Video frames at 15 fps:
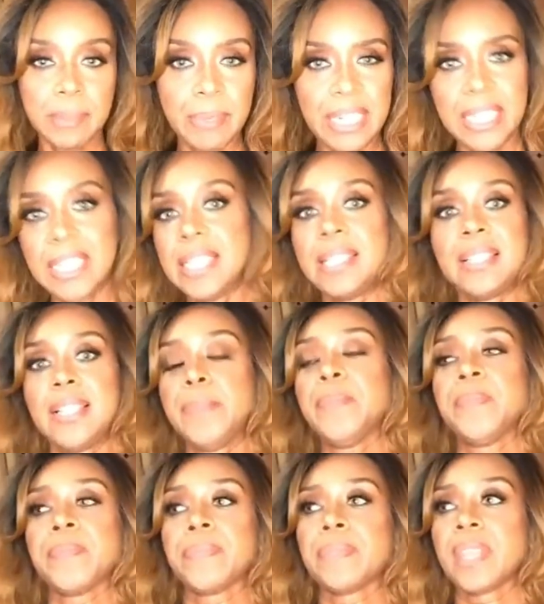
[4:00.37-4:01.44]
really easy.
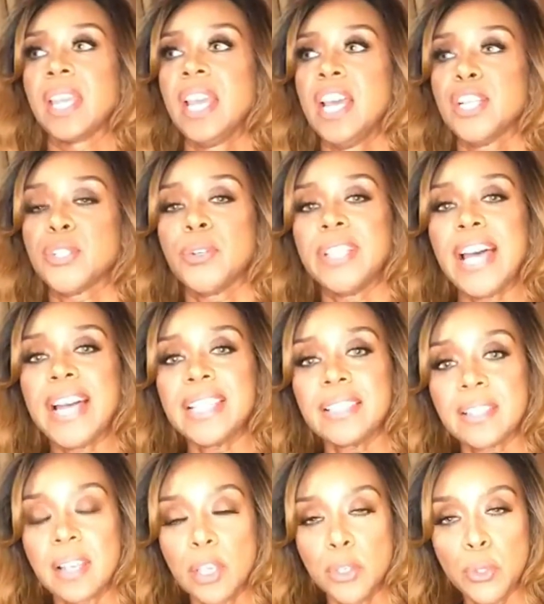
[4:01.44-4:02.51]
So
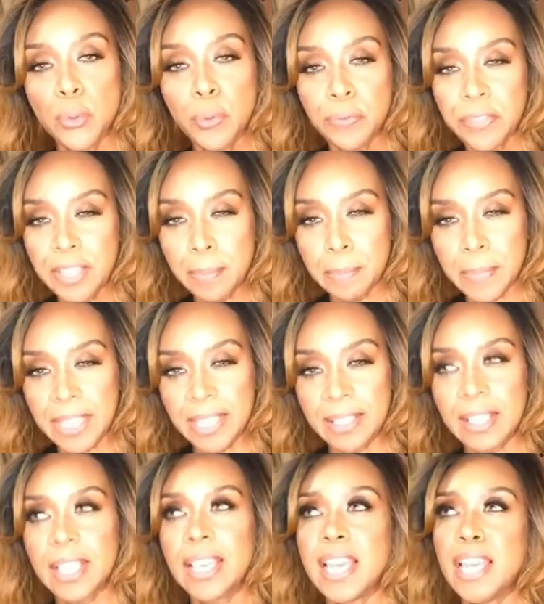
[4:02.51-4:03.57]
that's UVB.
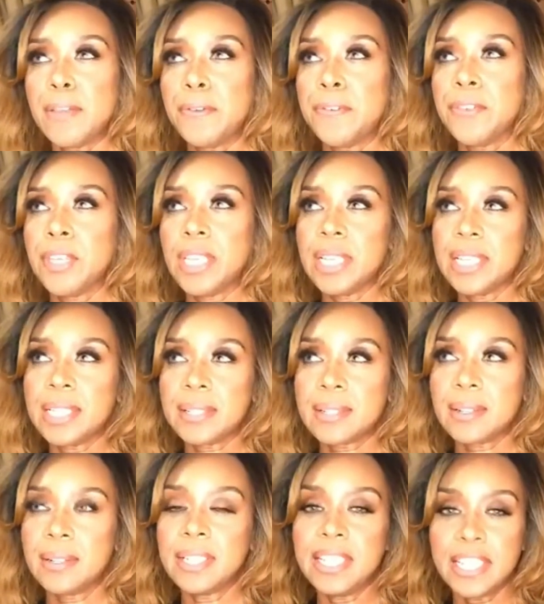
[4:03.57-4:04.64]
If it's
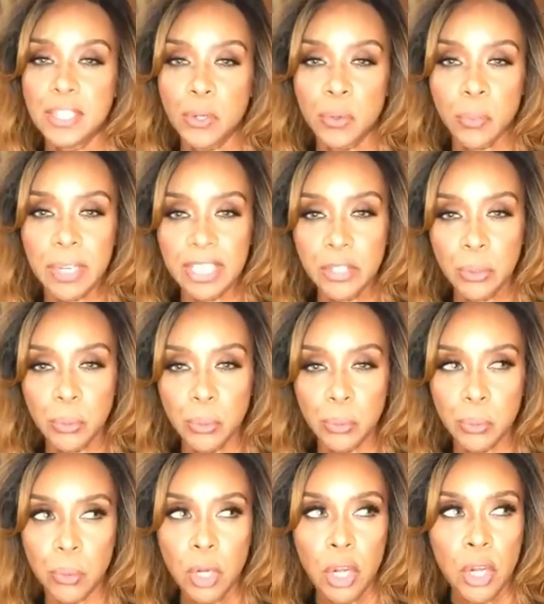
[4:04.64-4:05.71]
an easier way
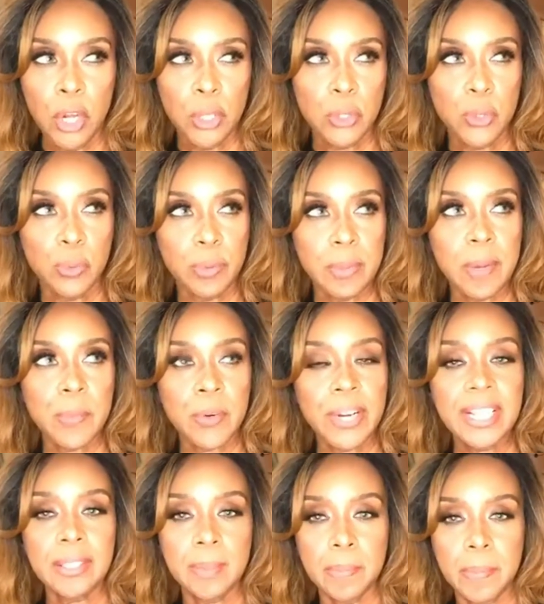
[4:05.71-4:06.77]
to remember
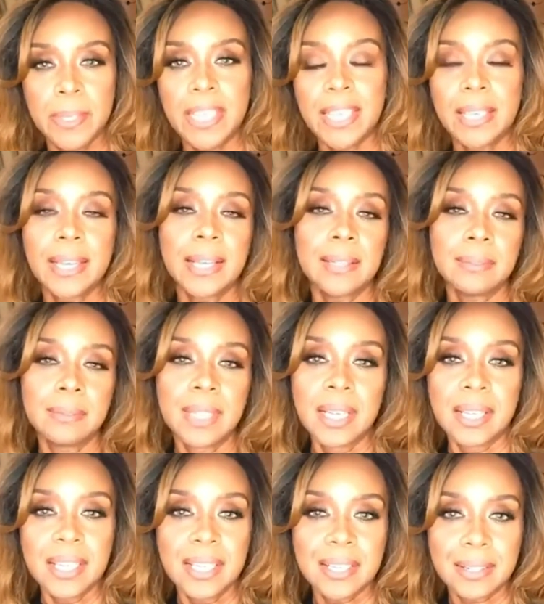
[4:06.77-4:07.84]
it, the B can
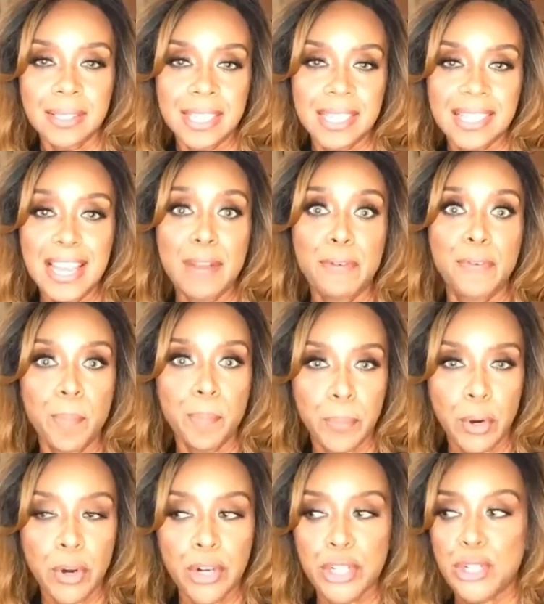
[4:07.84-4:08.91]
easily stand for
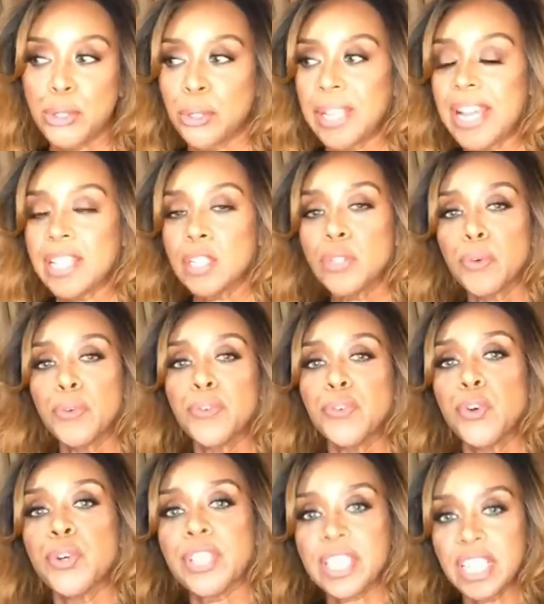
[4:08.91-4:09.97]
burn. So that's the
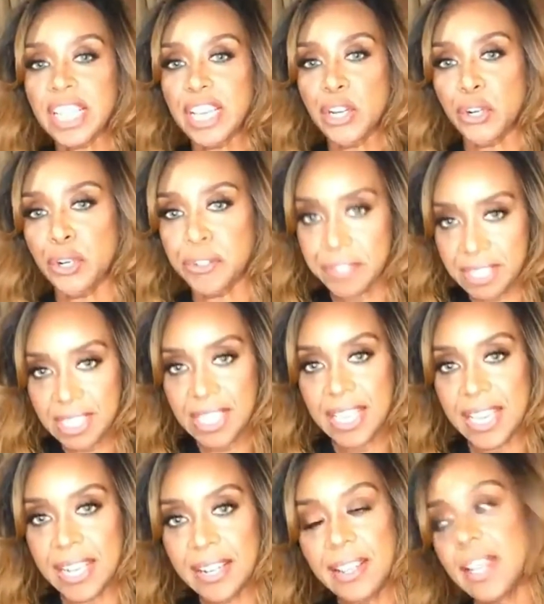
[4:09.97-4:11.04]
first layer of
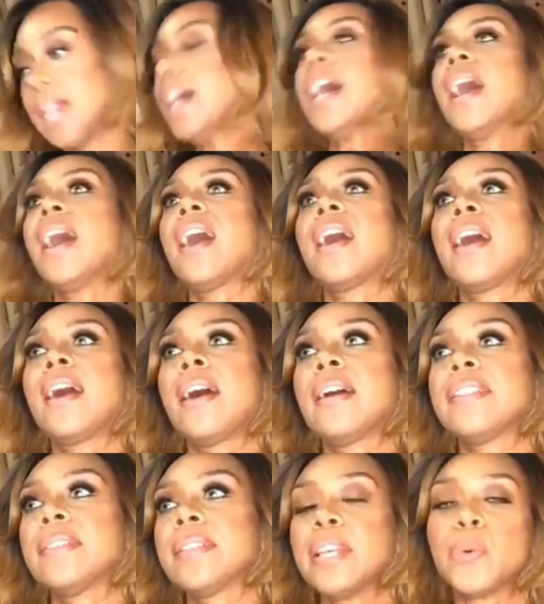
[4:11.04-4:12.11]
skin.
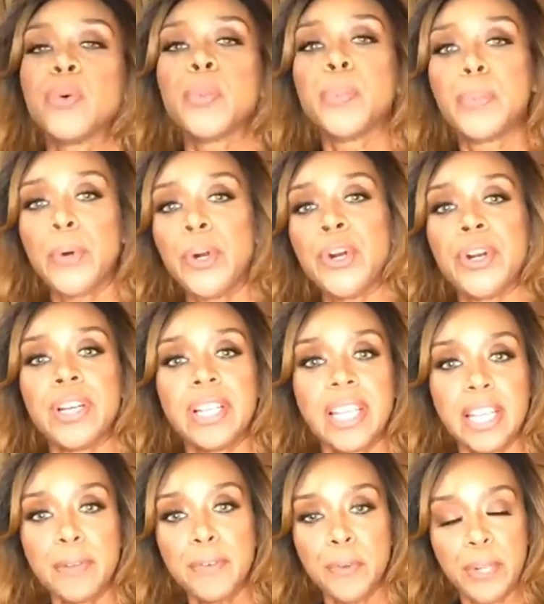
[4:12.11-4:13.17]
It will burn
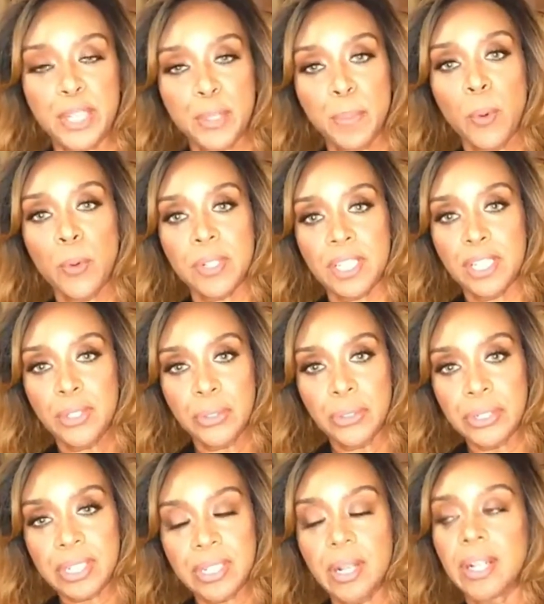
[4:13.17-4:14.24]
if you expose it to
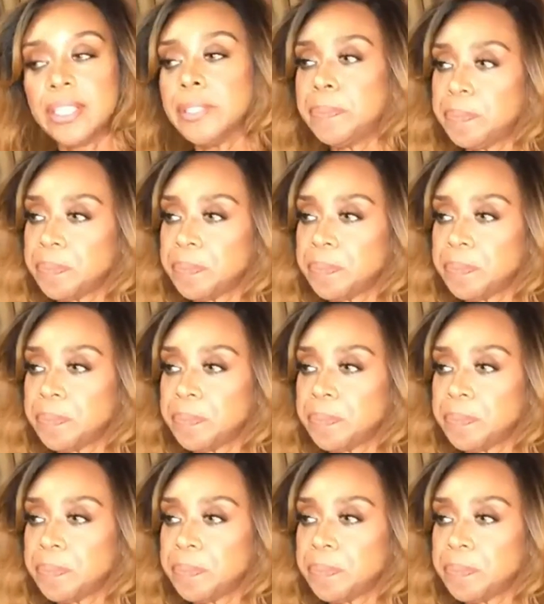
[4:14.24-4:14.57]
the sun